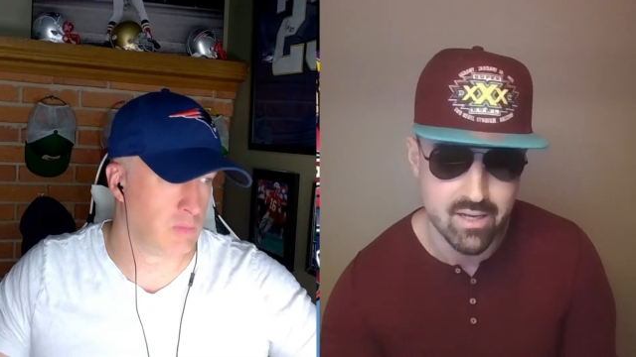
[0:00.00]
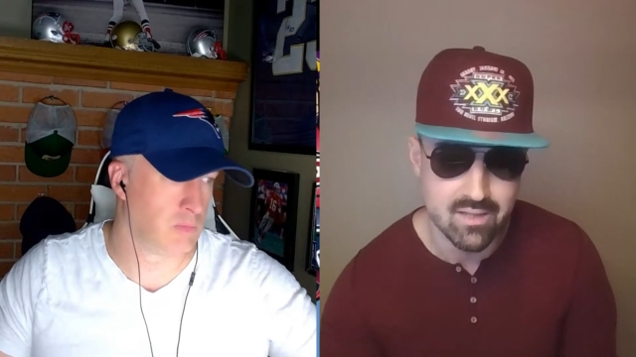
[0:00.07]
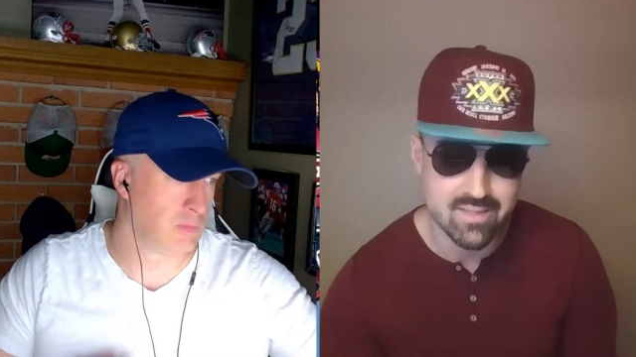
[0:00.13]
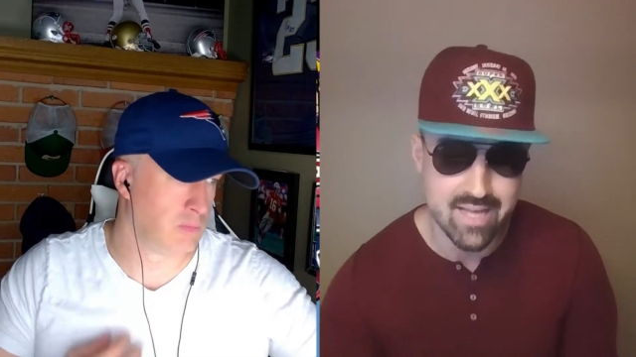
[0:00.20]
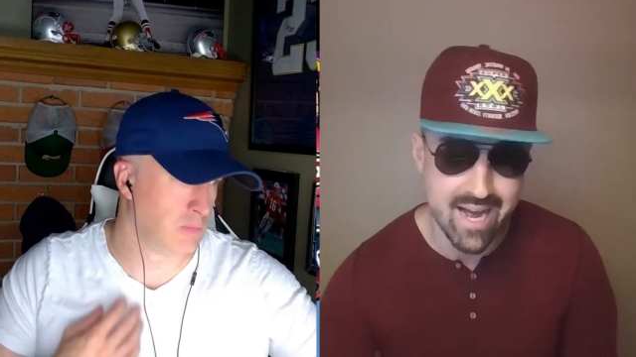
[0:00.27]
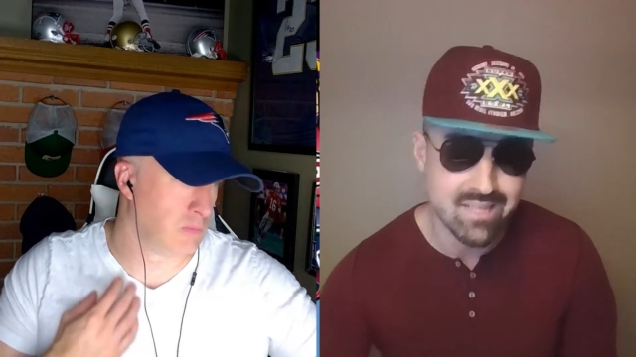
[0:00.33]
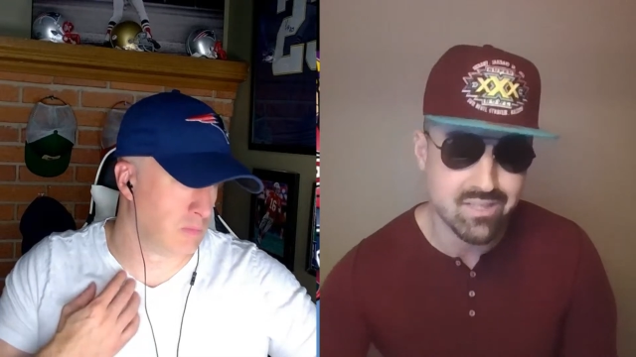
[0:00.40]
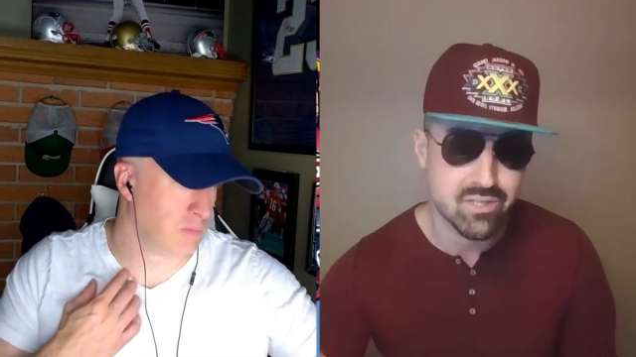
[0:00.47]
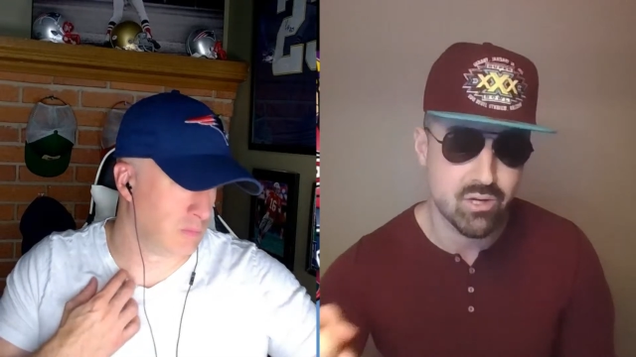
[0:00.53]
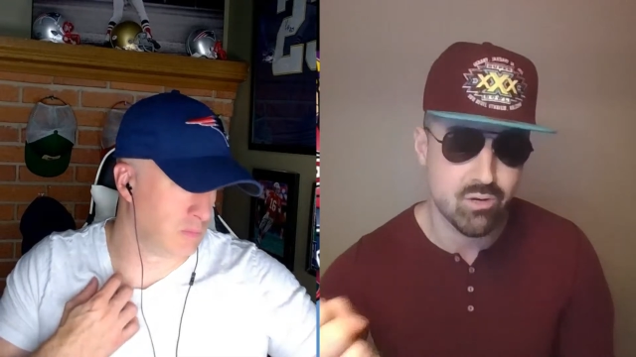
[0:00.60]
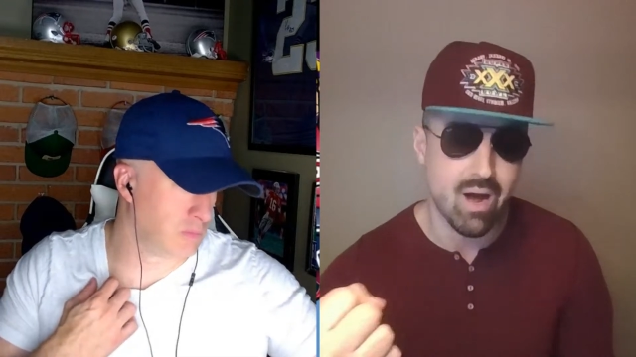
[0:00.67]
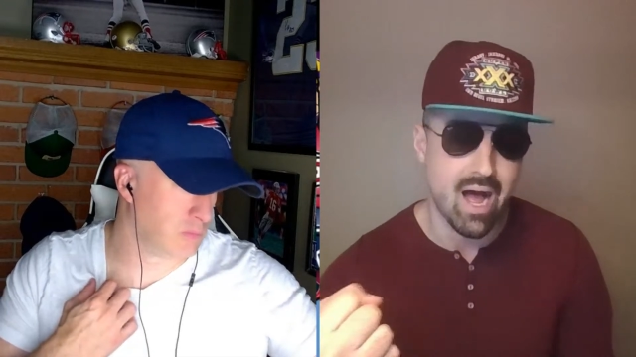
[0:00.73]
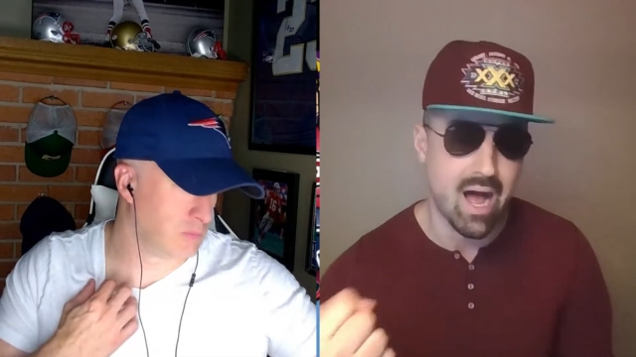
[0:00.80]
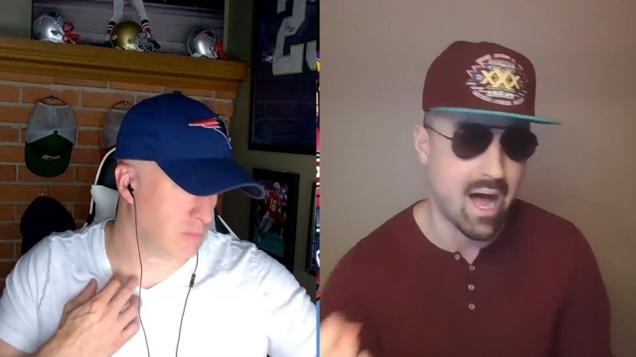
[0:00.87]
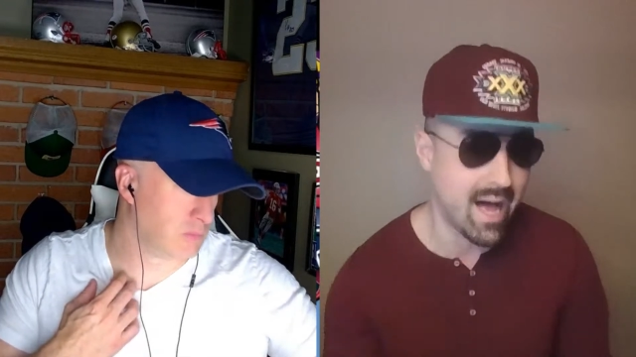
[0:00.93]
that's
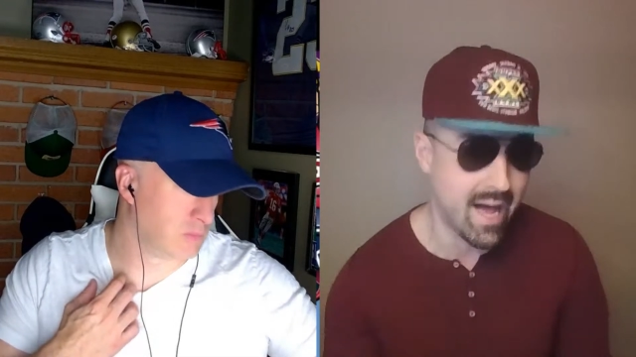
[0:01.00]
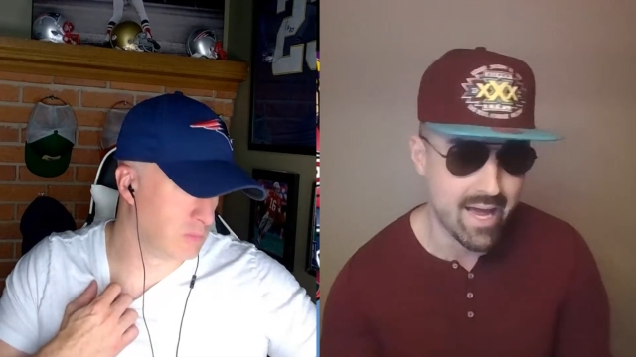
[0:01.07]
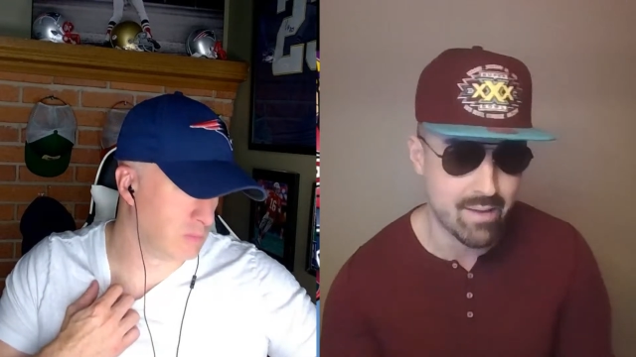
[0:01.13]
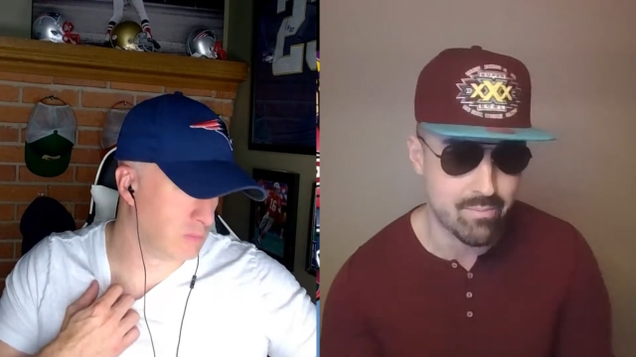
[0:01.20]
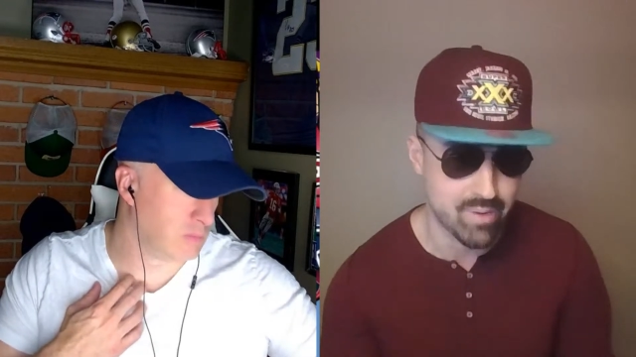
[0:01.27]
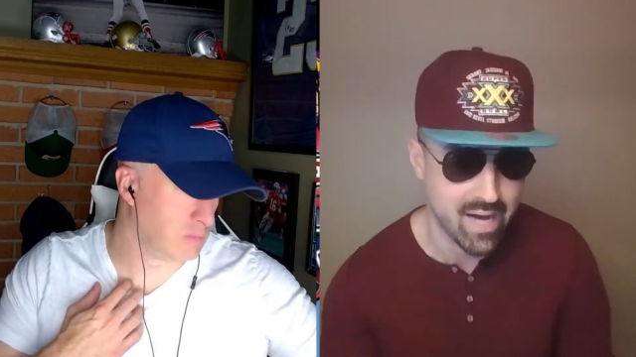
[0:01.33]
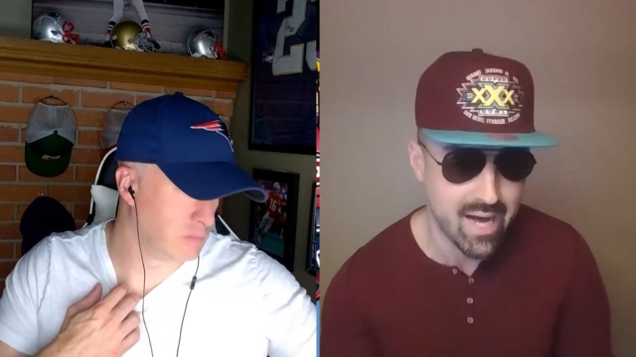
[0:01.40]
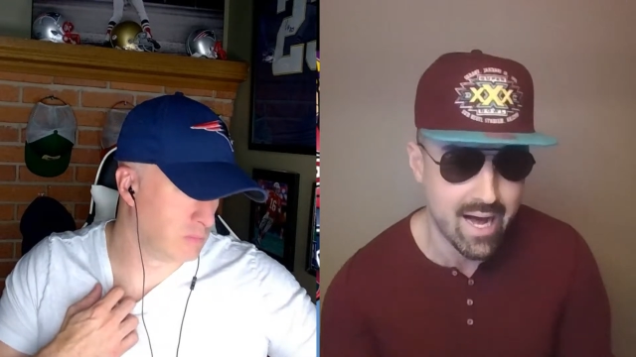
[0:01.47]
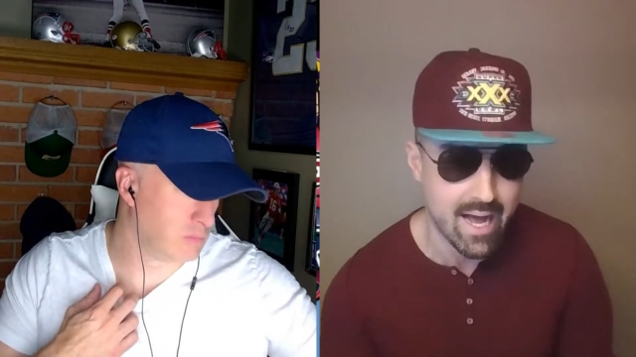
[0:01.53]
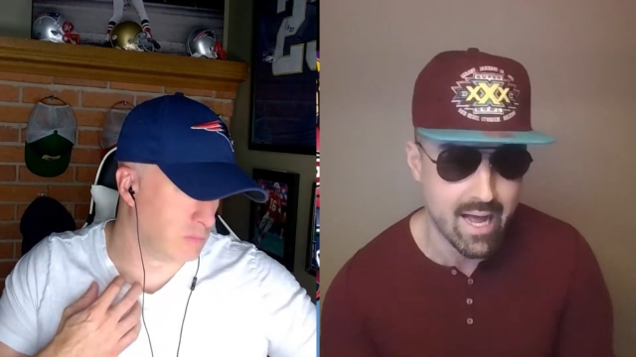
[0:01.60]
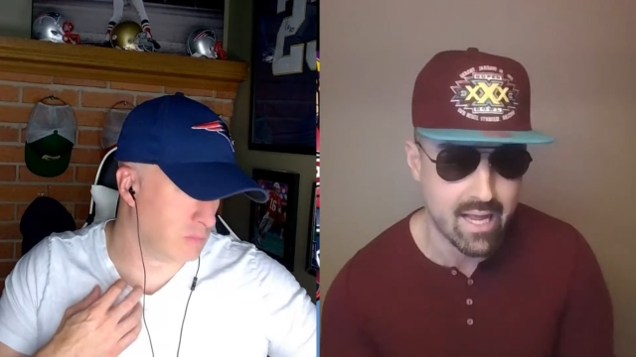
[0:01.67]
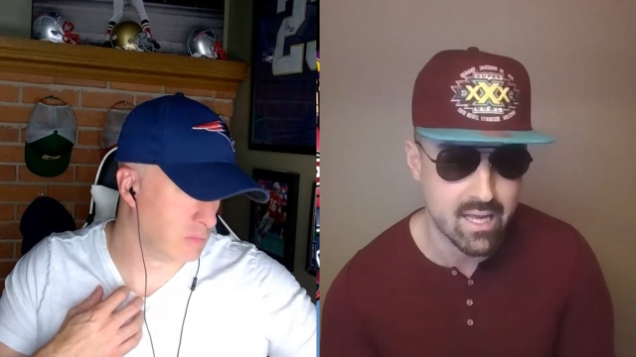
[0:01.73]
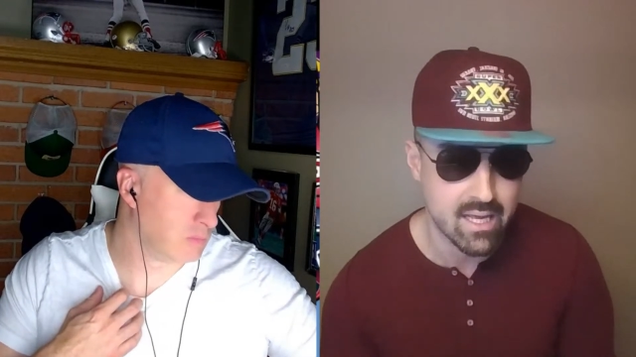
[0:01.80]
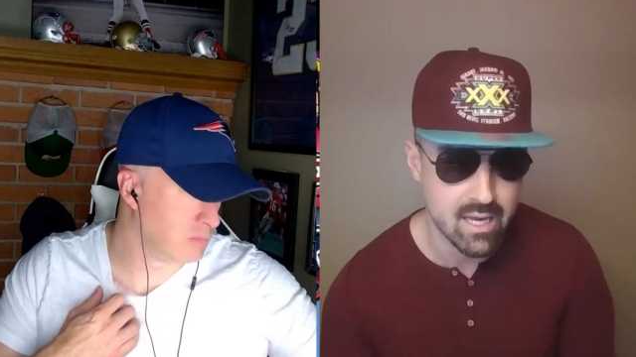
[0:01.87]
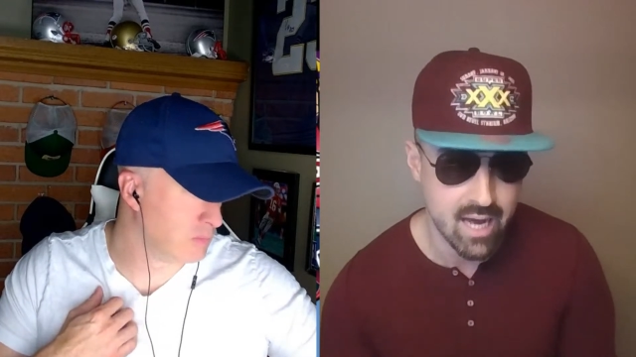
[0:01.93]
who I buy.
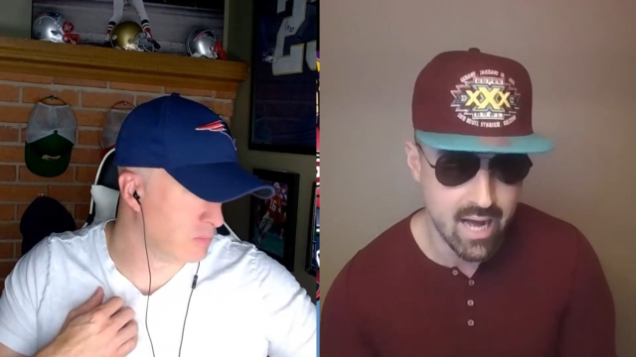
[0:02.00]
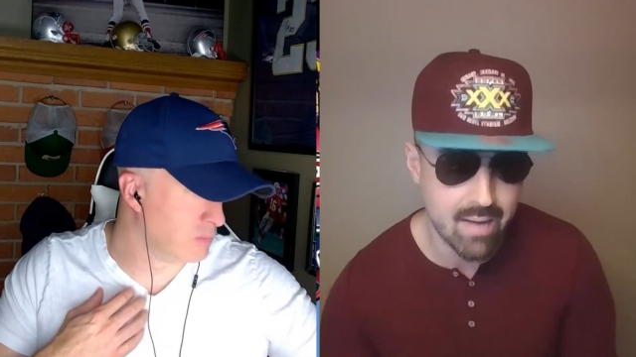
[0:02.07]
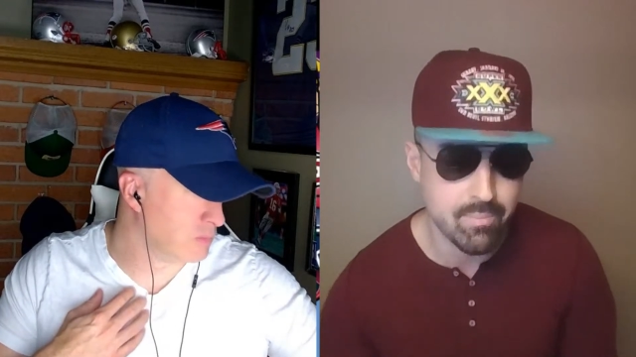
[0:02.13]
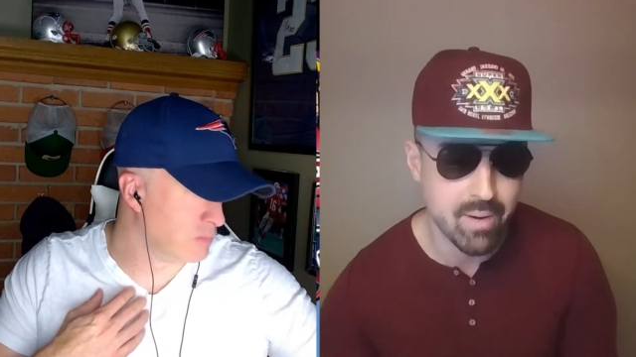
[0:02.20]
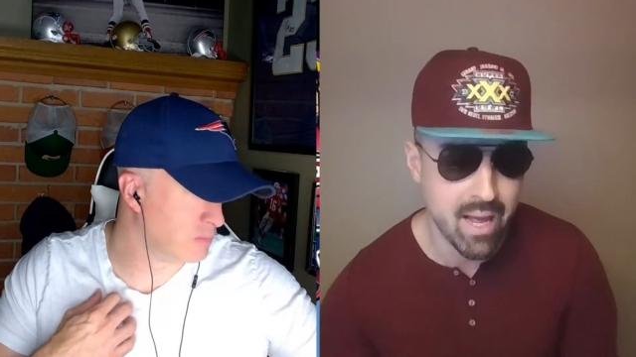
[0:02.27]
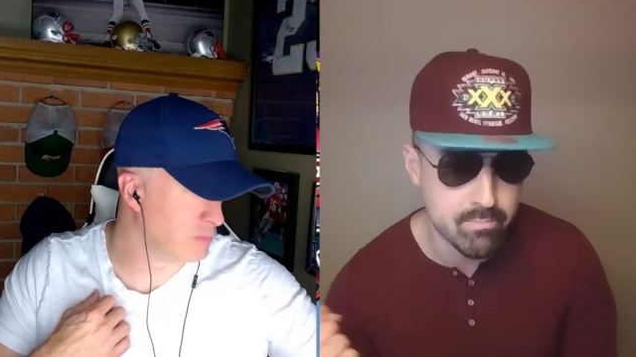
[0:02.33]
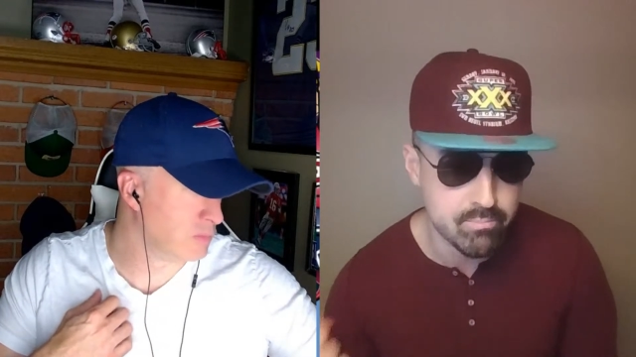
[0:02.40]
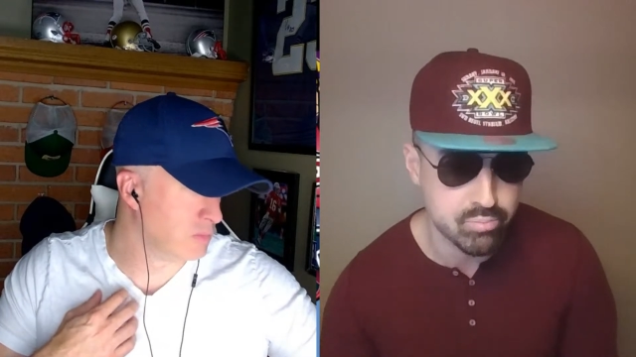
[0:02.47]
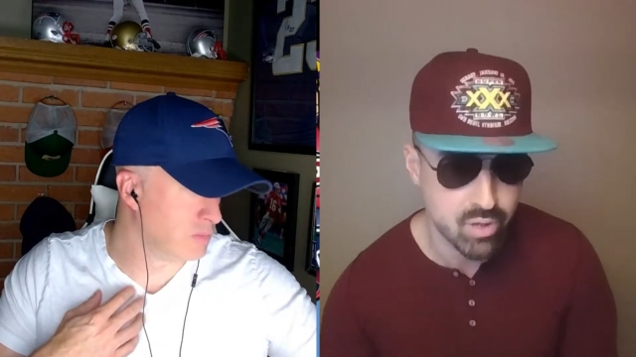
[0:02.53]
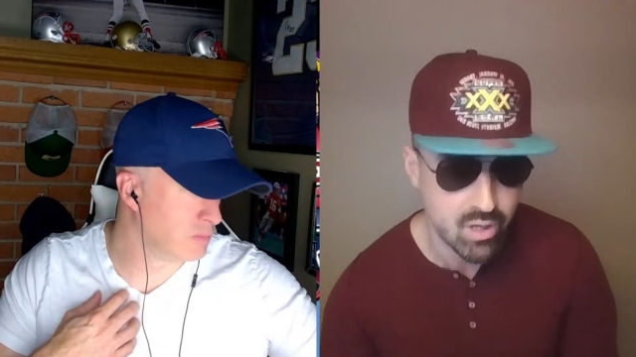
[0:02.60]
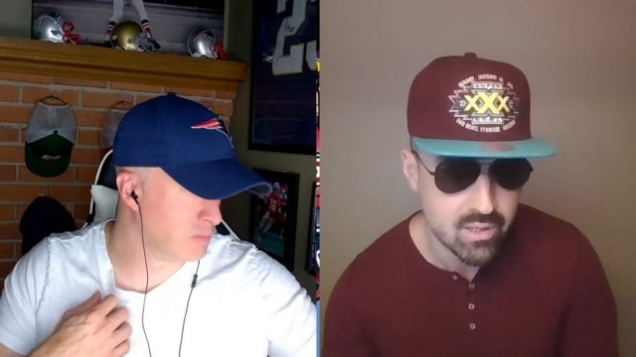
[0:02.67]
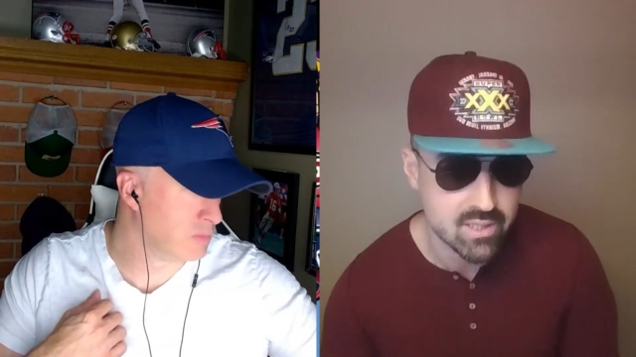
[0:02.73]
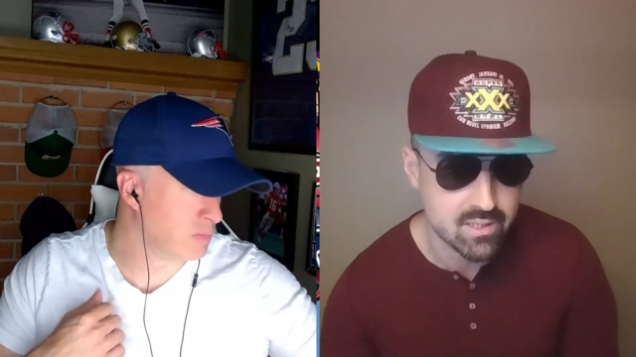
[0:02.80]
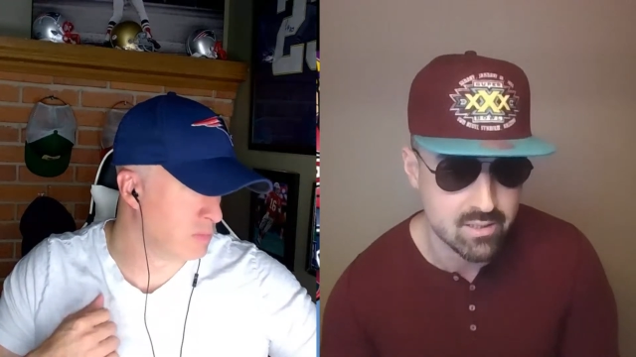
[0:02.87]
I buy book